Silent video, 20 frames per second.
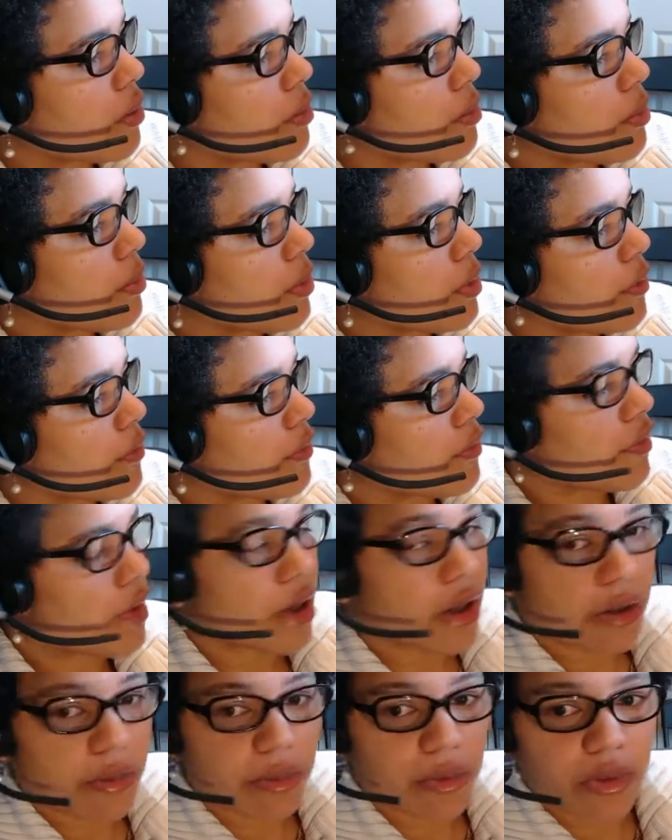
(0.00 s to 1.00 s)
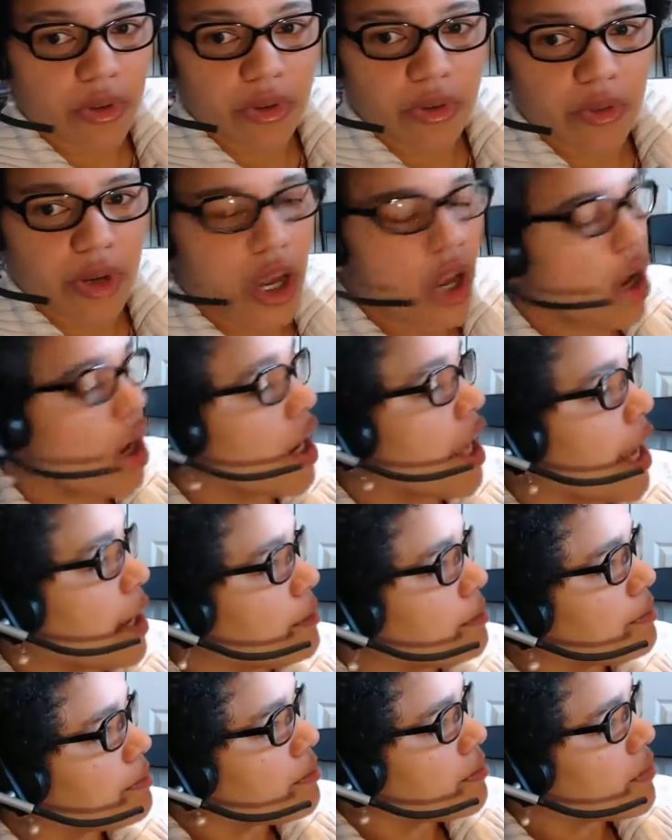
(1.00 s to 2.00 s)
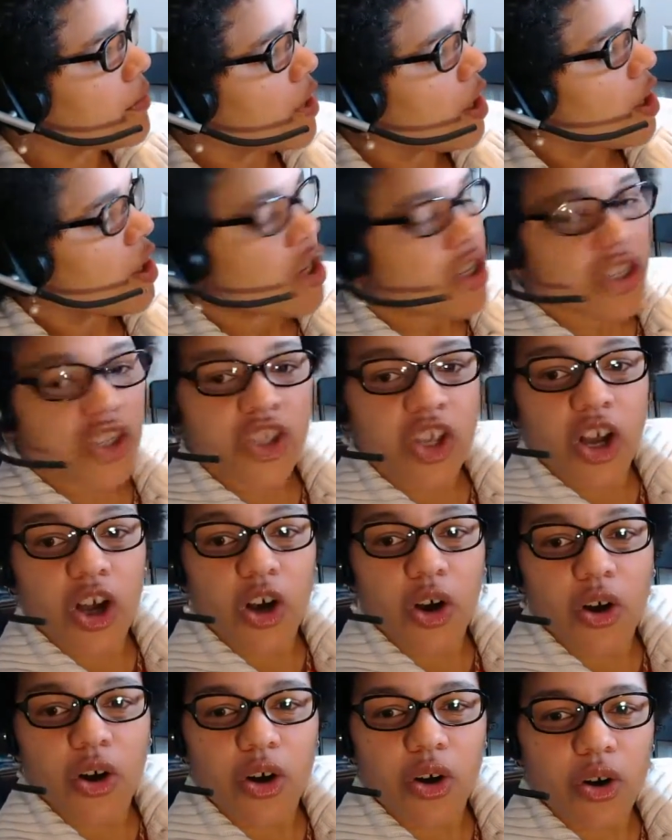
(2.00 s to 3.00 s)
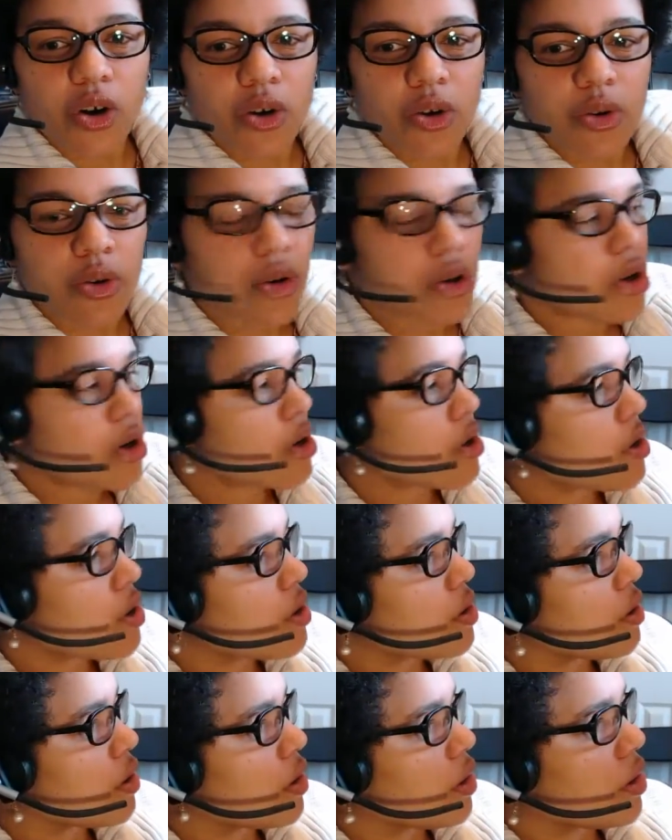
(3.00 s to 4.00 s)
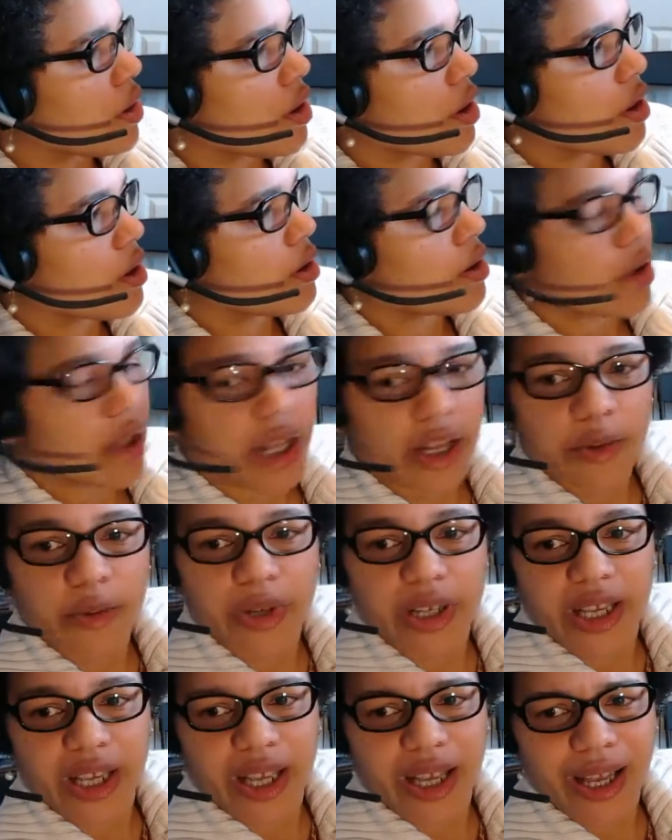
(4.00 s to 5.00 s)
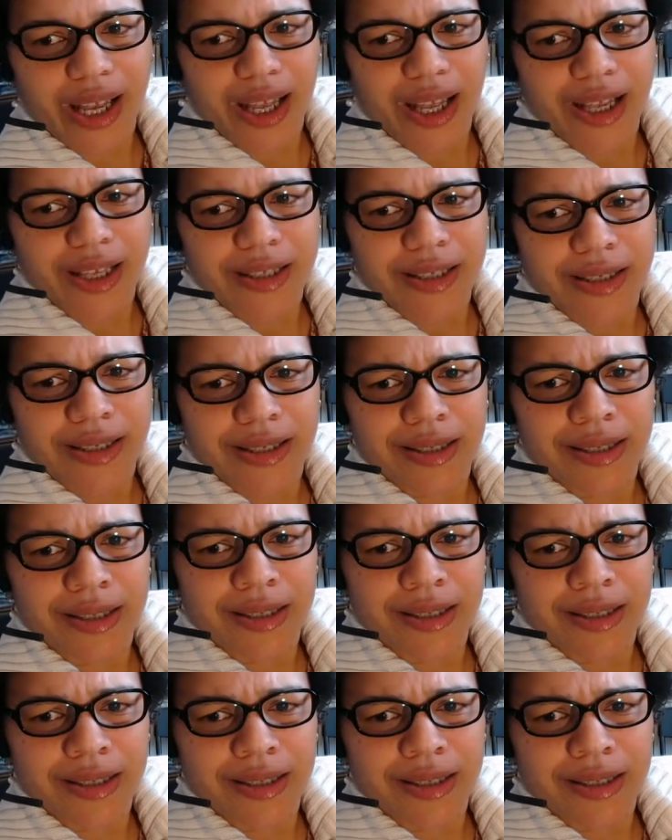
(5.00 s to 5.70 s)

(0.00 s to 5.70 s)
0.5, 0.3. Okay. So I would guess